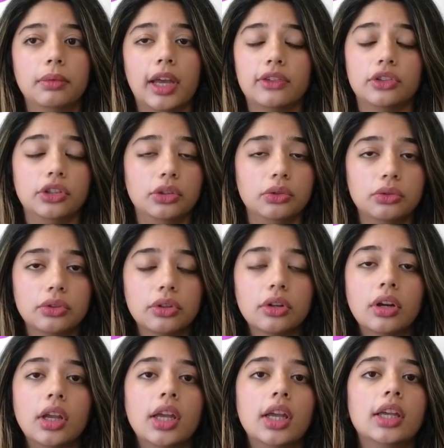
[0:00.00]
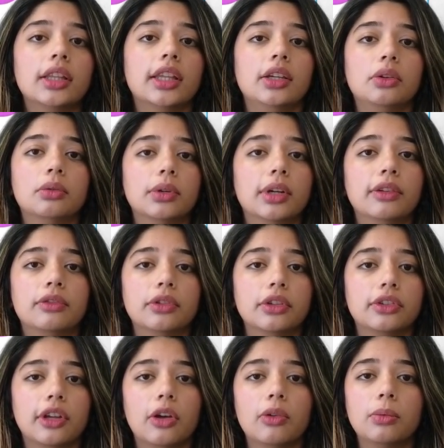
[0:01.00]
a user that you create for
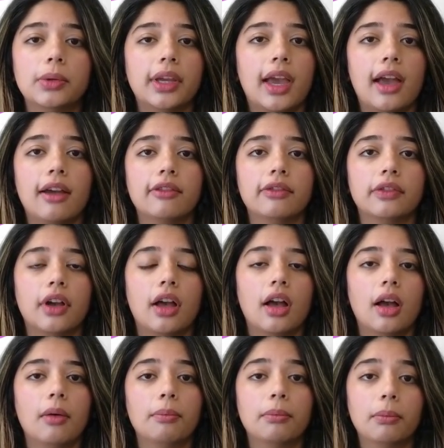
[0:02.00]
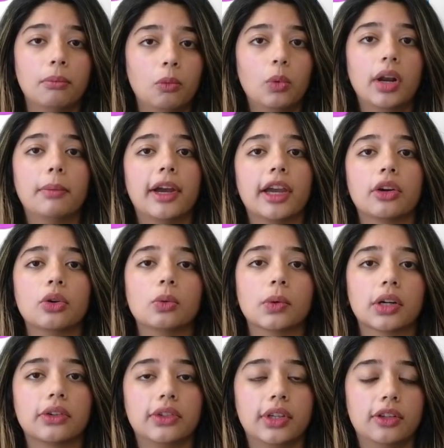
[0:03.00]
yourself. We have one of my
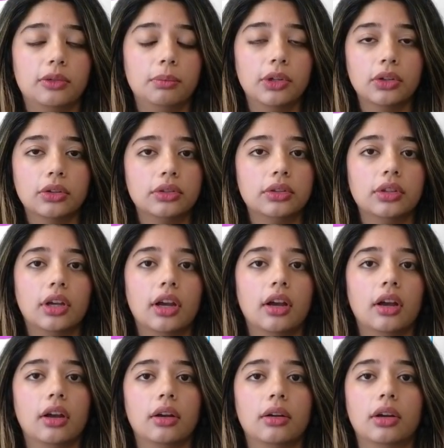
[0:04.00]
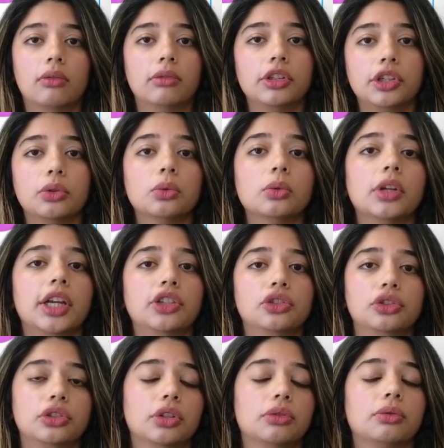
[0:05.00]
coworkers has built a really cool
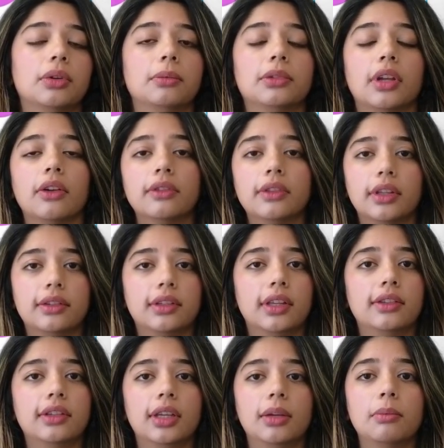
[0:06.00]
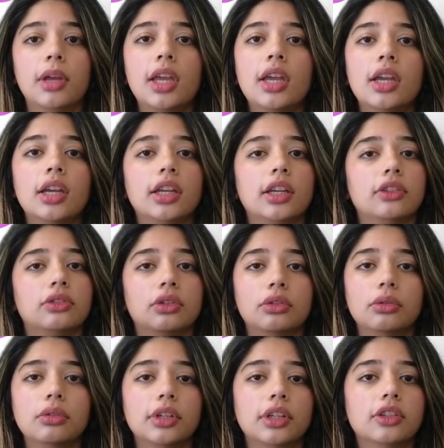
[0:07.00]
agent just for himself that sends him his
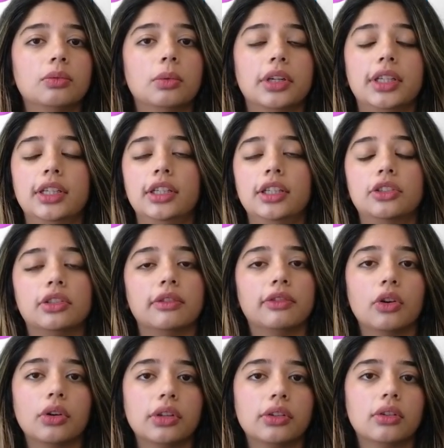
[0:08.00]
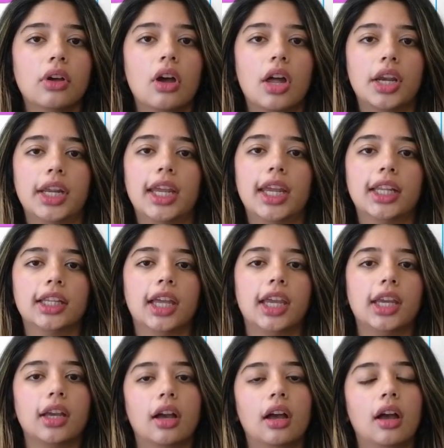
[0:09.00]
to-do list, what he needs to focus on, and
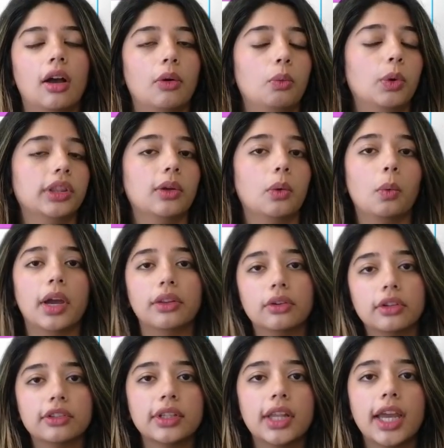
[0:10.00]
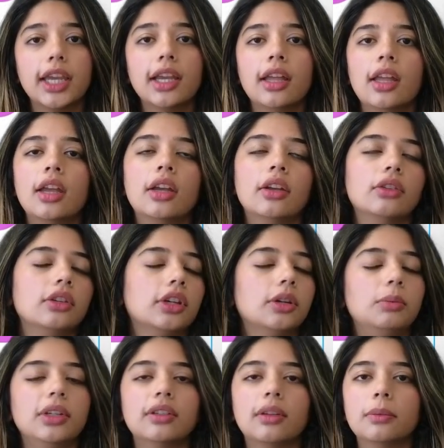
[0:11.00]
like what the weather is like. It
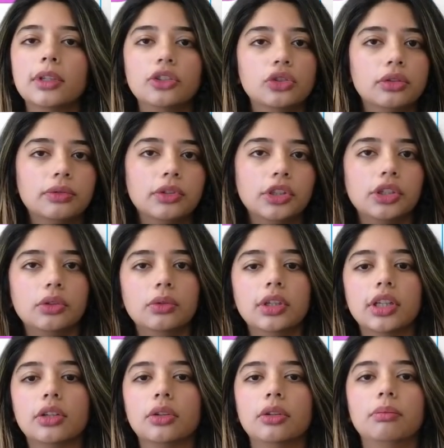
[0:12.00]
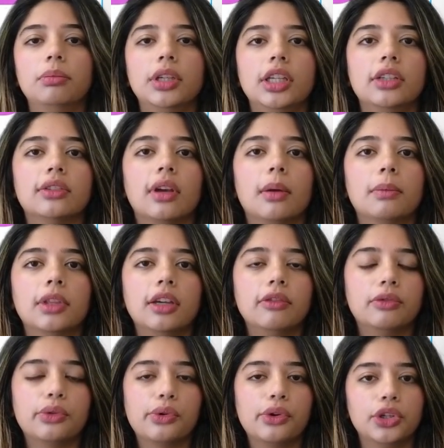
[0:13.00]
could be something just for you. It could be something
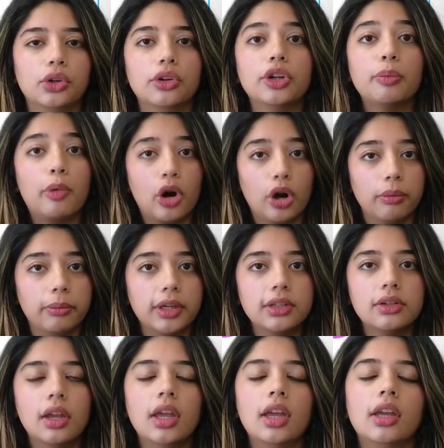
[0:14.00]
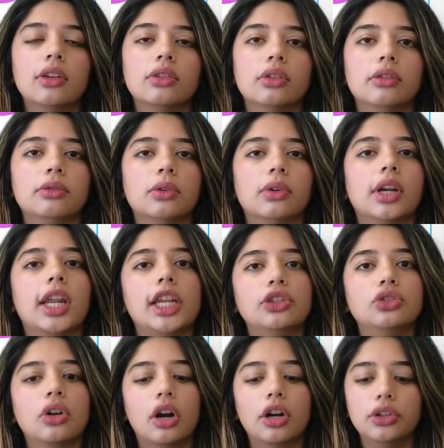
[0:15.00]
for your department. So if you're in
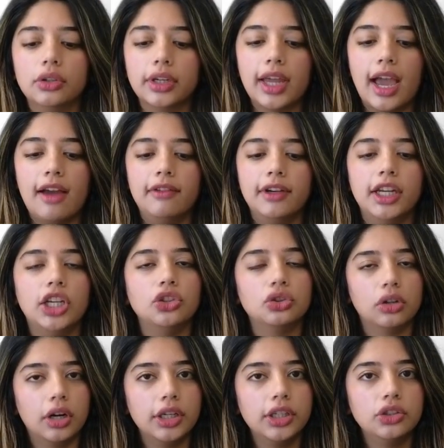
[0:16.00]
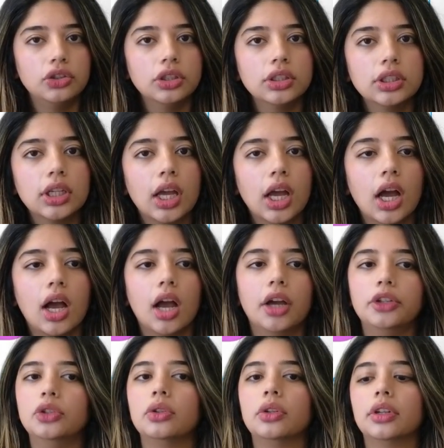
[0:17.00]
HR, you could have an HR agent.
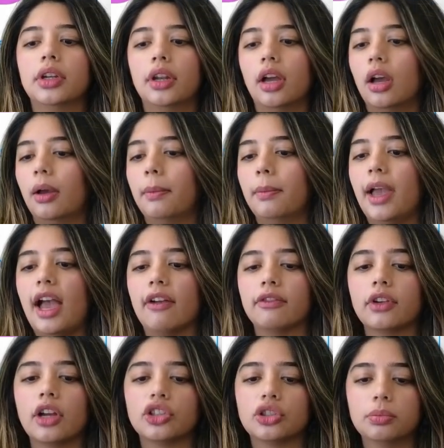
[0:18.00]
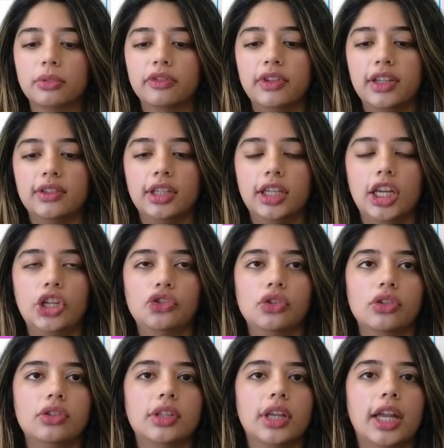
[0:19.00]
You could have customer-facing
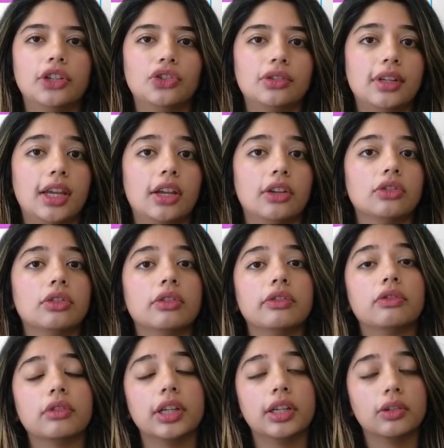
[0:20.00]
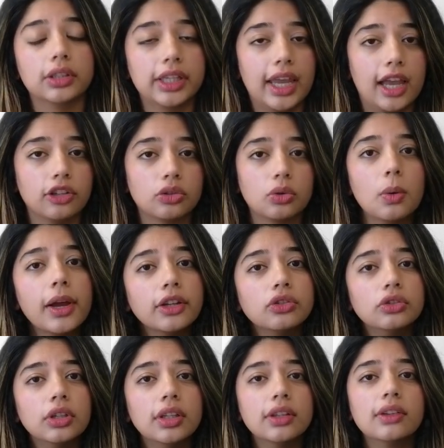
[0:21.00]
agents that just answer frequently asked
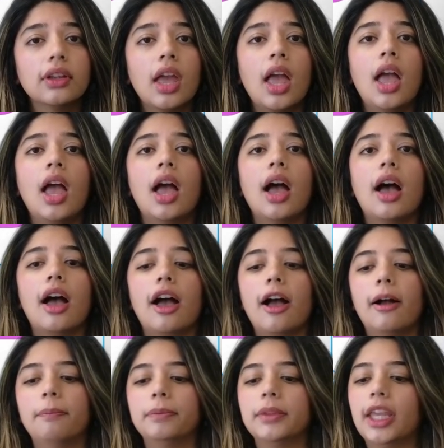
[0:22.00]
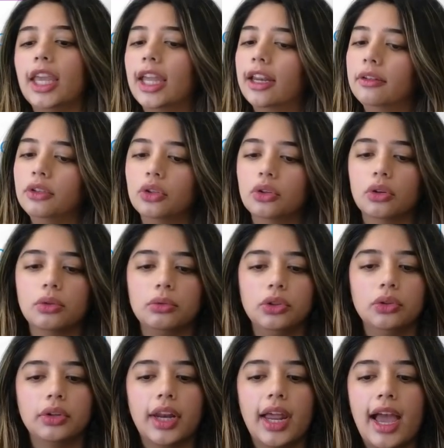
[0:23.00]
questions. And
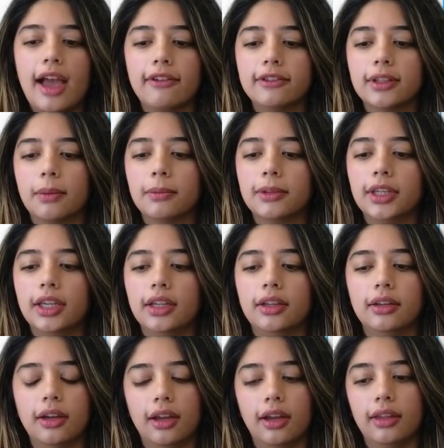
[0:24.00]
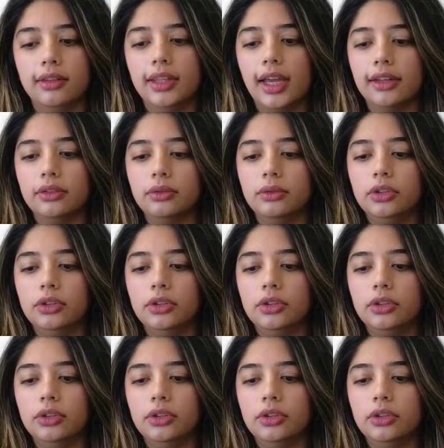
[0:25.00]
you could have something that